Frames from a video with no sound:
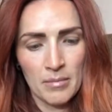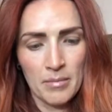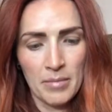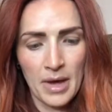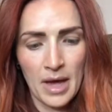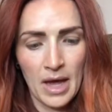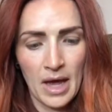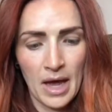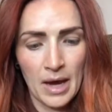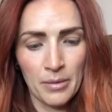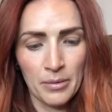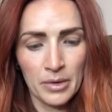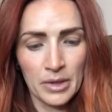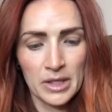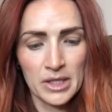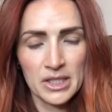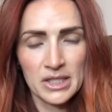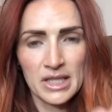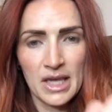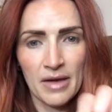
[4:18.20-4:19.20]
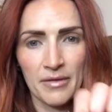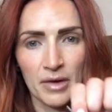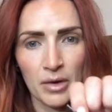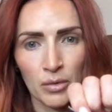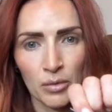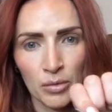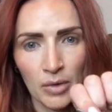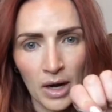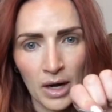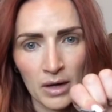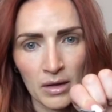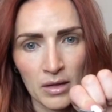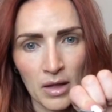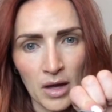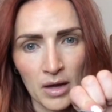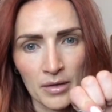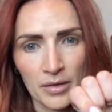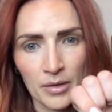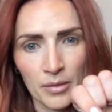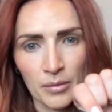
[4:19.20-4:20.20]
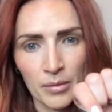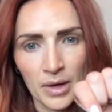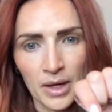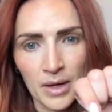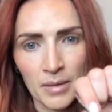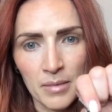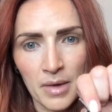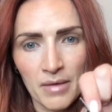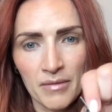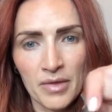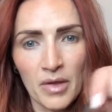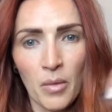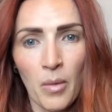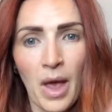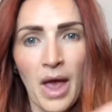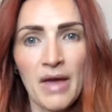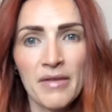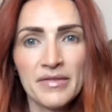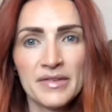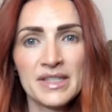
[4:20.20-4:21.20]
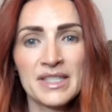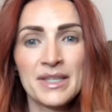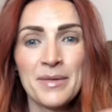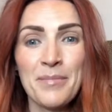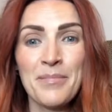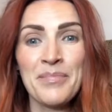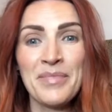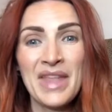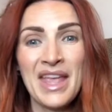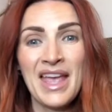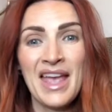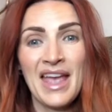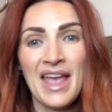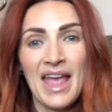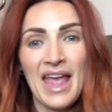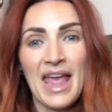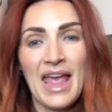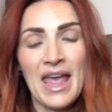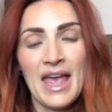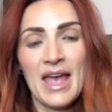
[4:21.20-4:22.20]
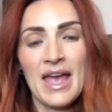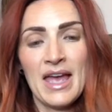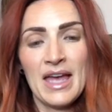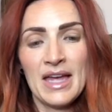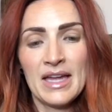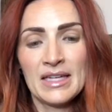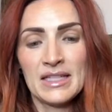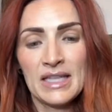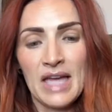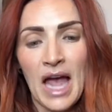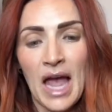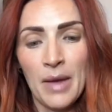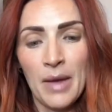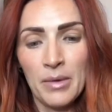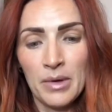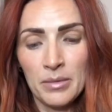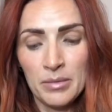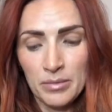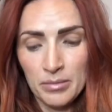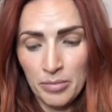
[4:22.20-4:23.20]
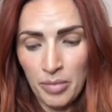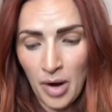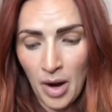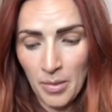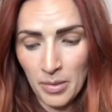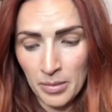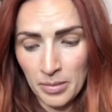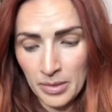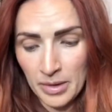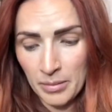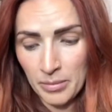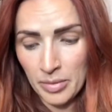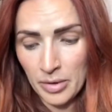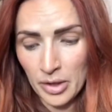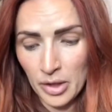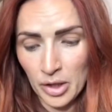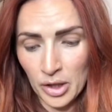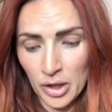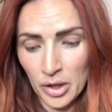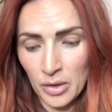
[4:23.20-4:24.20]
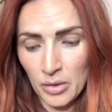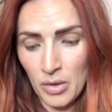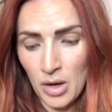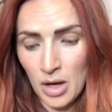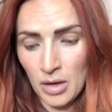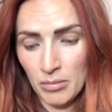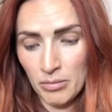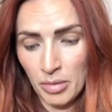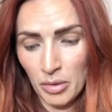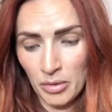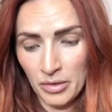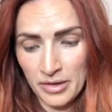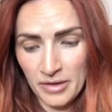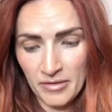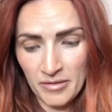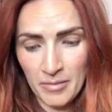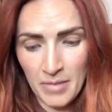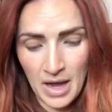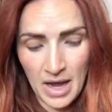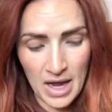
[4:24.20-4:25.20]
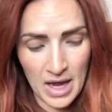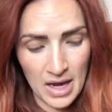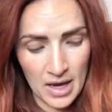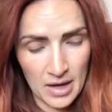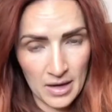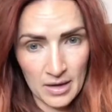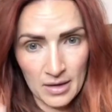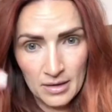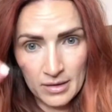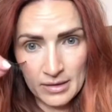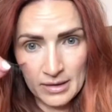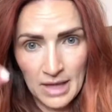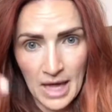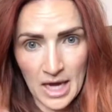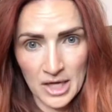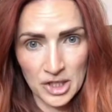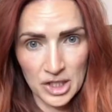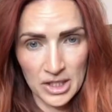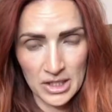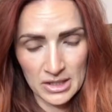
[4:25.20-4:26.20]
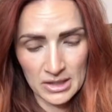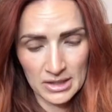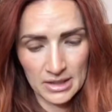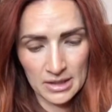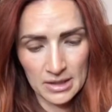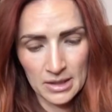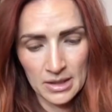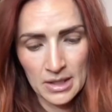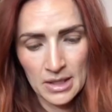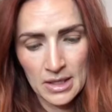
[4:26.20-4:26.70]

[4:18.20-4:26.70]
but I really just have it right along the rim of the weft. And I would probably put glue on both of my lashes